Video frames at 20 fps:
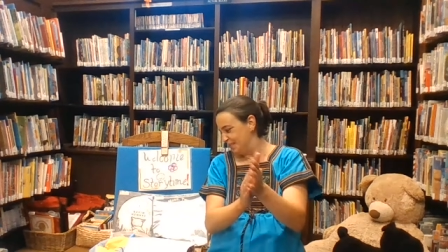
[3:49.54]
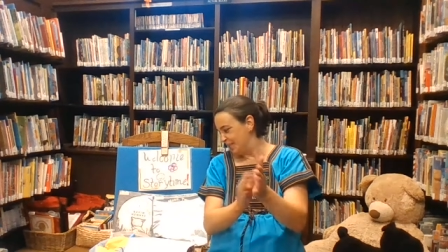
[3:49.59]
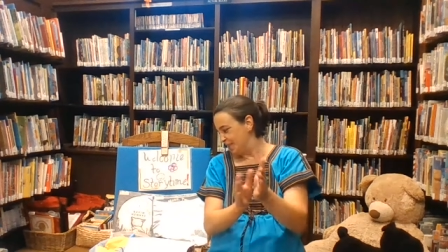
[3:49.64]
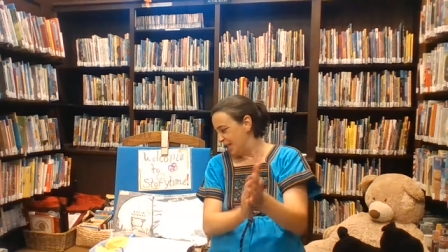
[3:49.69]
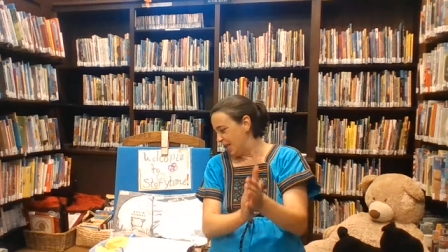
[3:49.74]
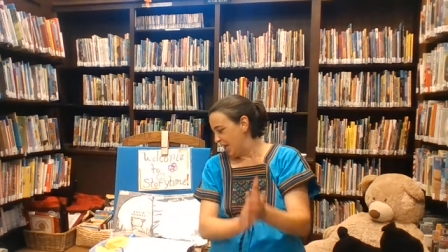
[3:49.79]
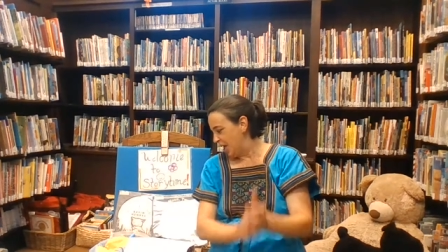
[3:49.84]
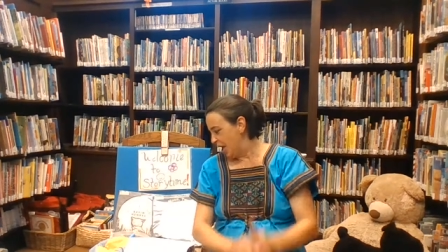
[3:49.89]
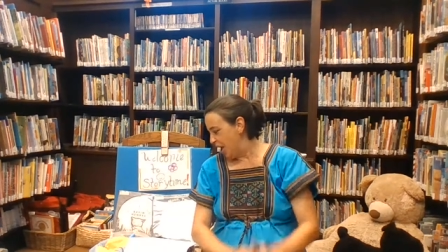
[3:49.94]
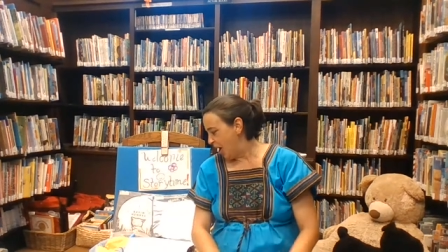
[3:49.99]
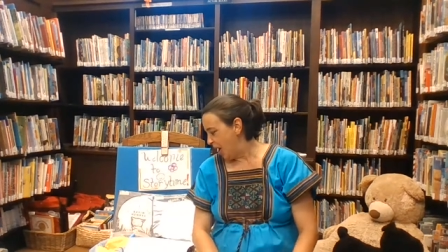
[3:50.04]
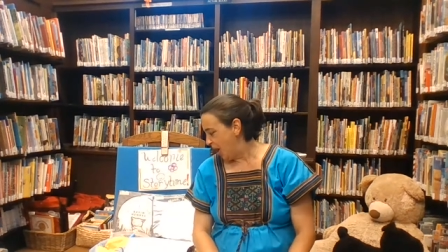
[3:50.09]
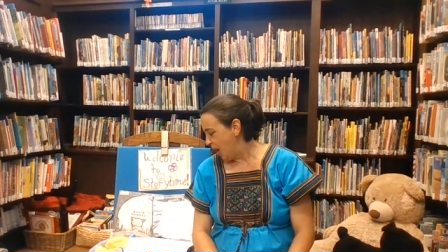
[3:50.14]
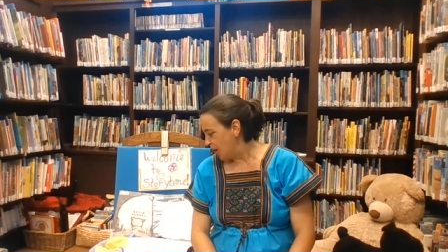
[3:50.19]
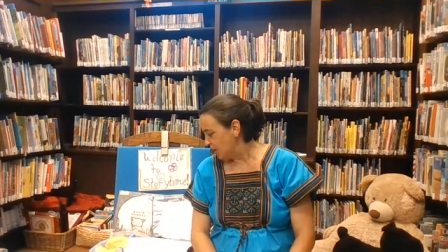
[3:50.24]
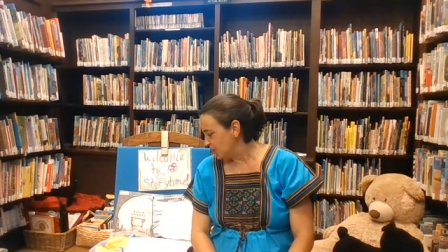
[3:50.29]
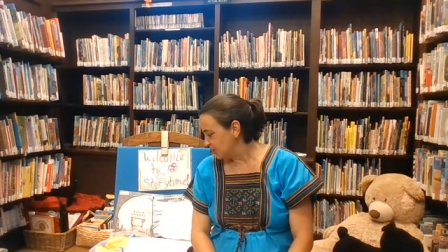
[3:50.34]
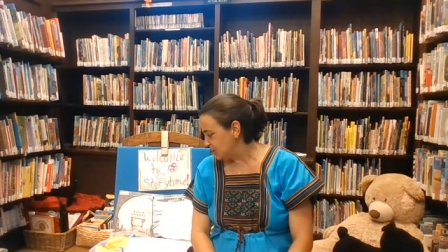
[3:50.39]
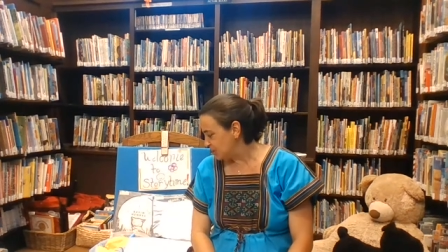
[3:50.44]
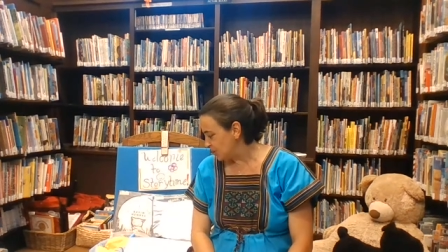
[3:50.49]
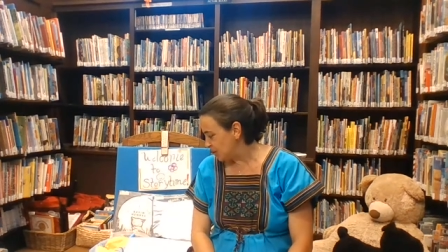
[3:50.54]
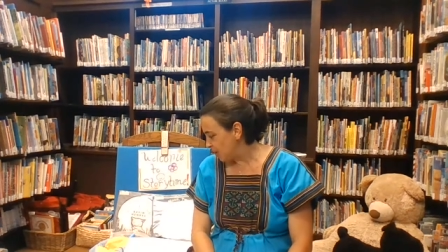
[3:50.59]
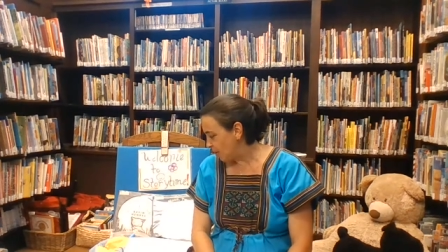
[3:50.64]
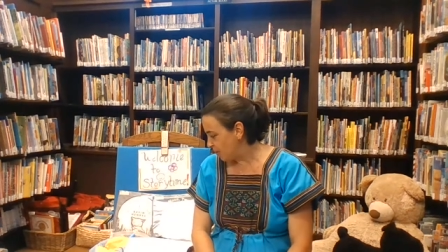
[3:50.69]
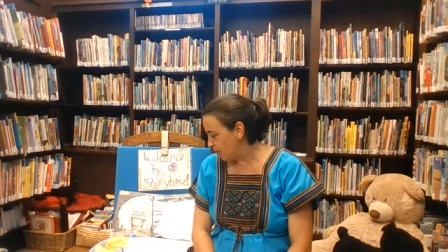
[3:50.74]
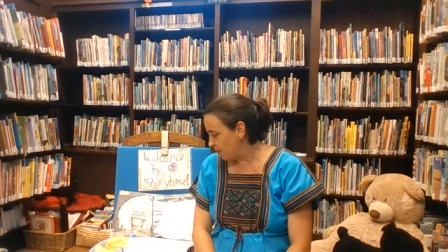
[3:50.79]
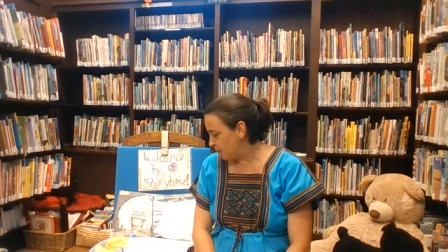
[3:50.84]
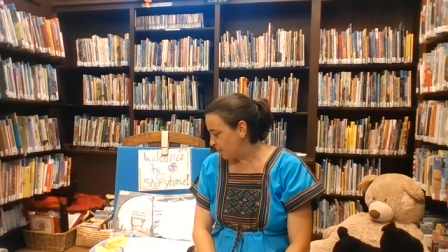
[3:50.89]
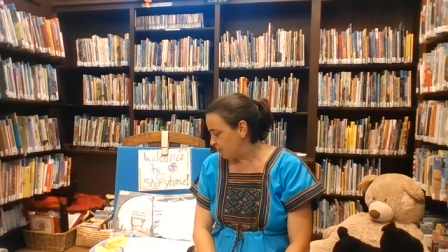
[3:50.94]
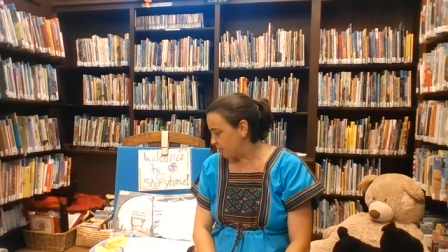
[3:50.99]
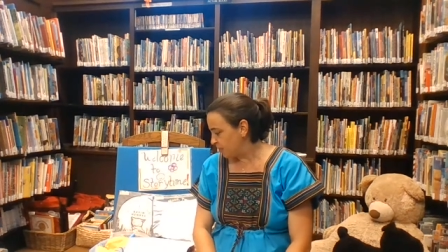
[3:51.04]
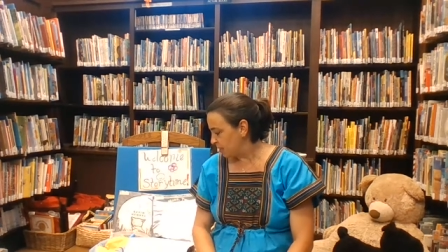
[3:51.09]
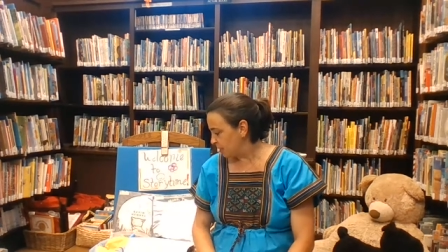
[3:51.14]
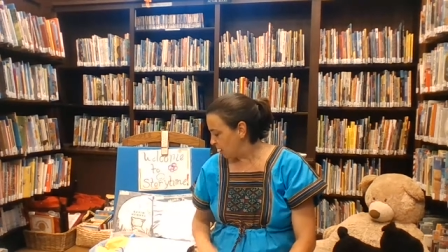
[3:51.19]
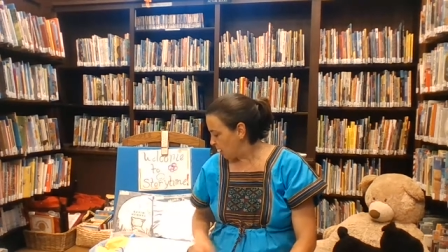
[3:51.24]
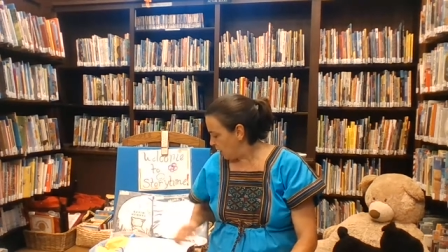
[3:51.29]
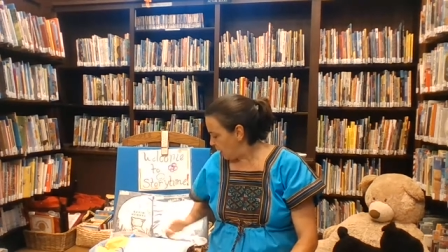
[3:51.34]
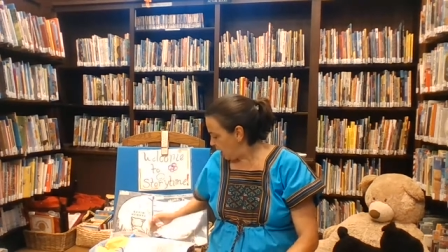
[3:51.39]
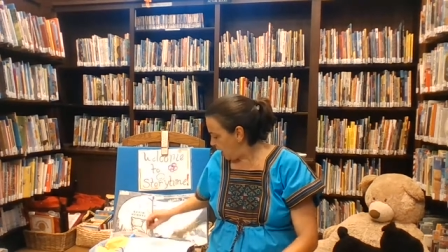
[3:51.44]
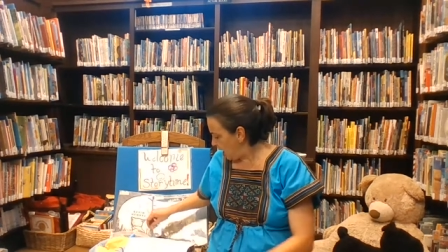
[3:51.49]
Good job. So
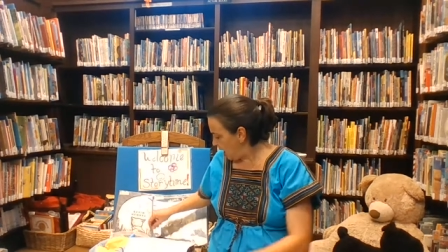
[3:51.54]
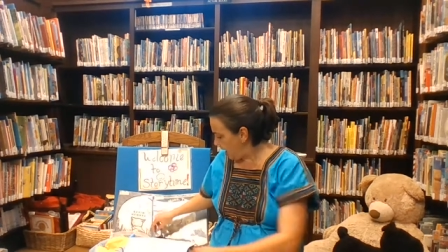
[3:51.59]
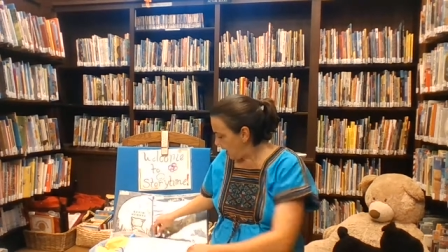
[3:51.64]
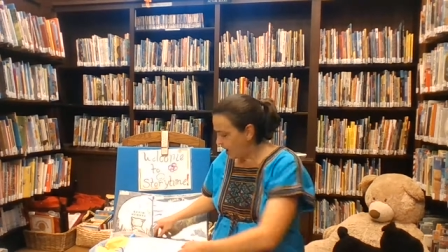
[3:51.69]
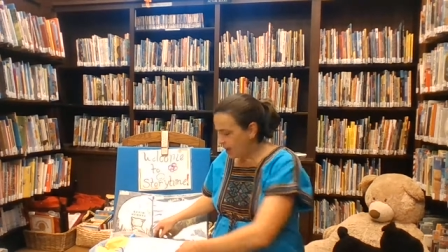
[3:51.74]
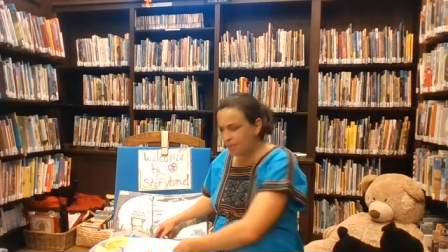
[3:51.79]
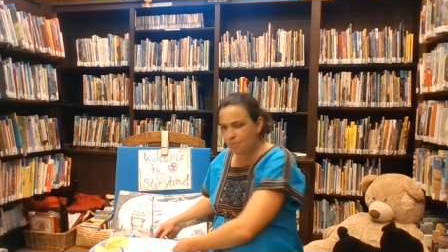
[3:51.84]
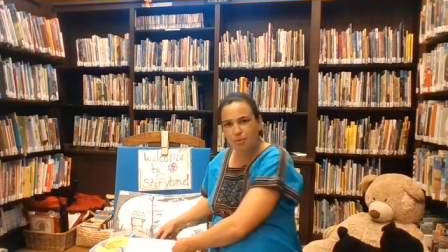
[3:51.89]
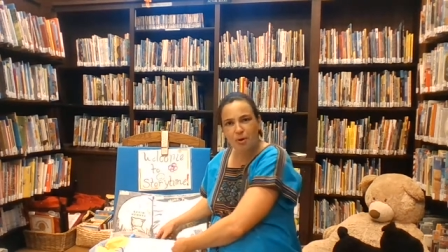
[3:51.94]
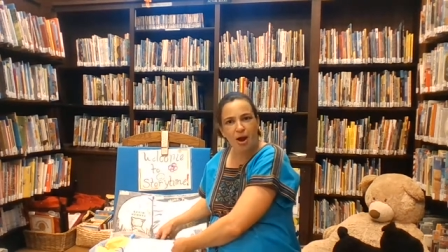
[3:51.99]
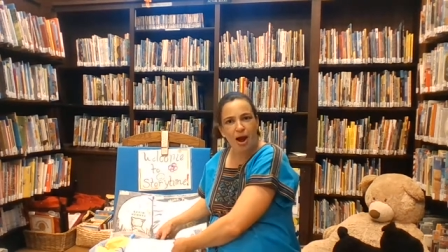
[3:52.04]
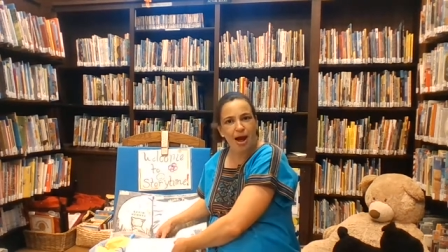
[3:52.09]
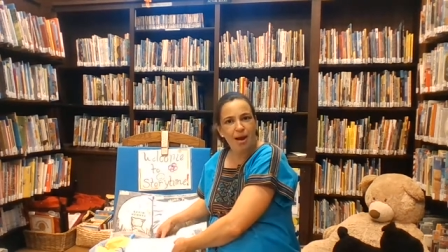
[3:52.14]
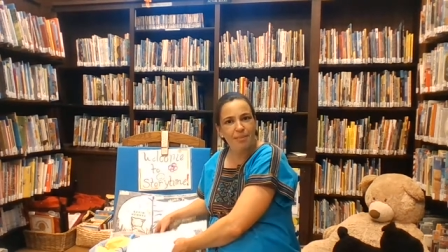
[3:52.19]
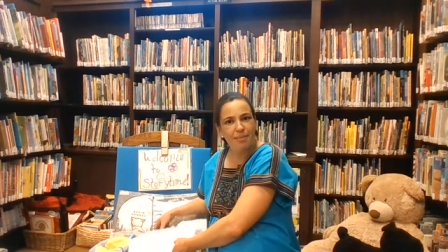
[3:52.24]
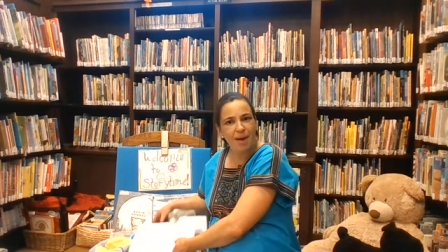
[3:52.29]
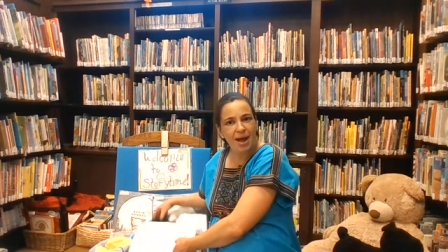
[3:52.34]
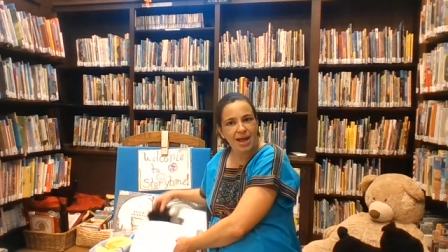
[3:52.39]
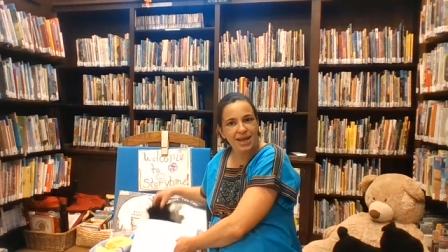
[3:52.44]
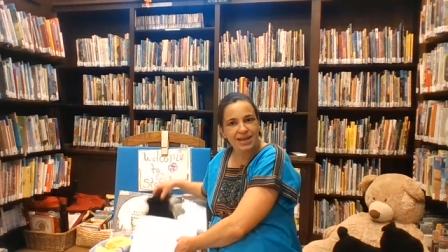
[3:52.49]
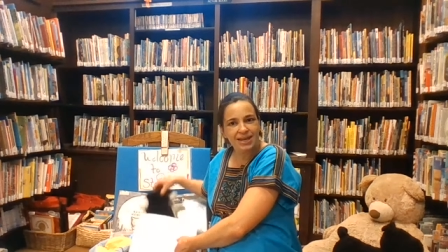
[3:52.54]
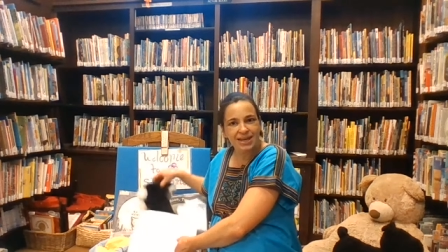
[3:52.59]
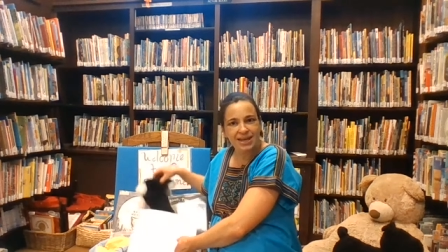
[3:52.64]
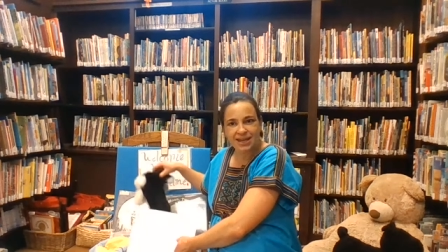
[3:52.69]
I brought my